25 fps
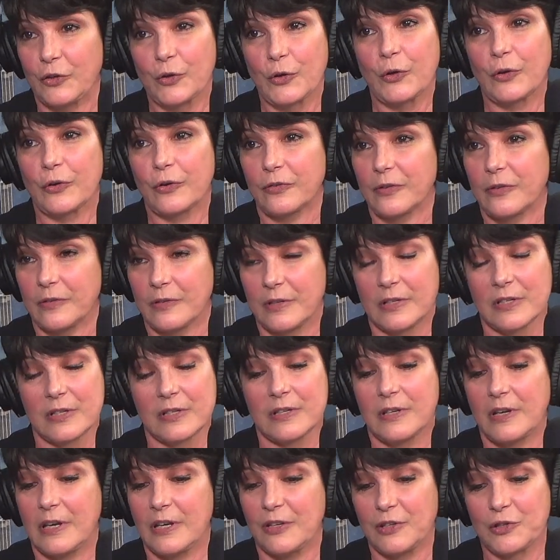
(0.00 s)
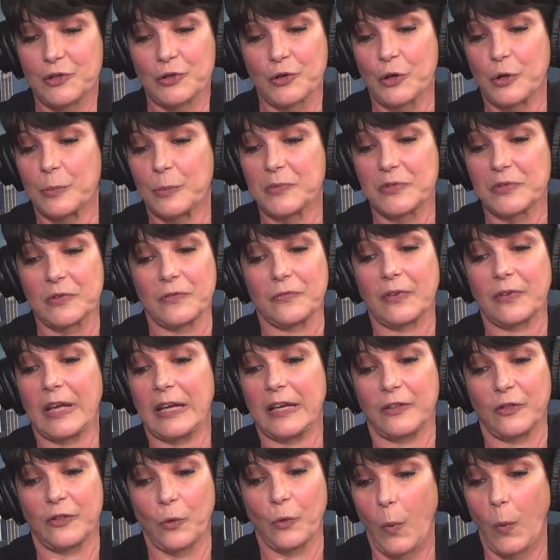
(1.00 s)
earth in terms of
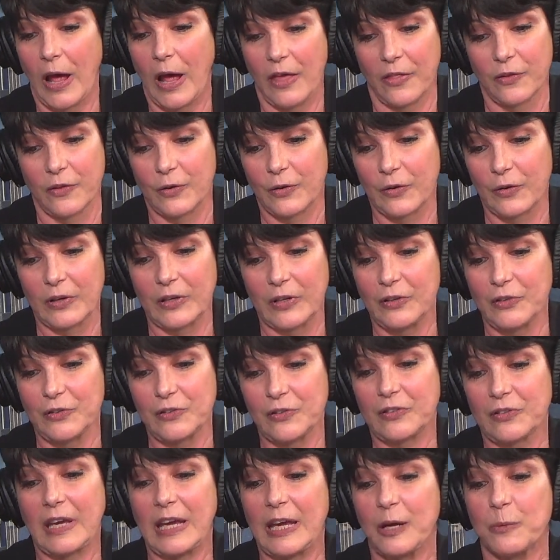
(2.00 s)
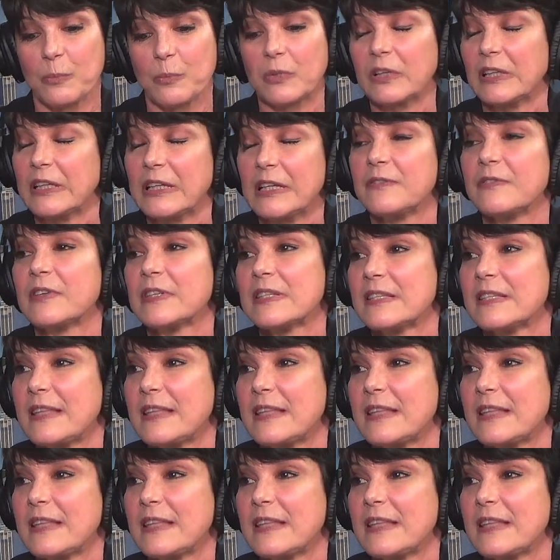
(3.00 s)
like the weather. You just can't believe it's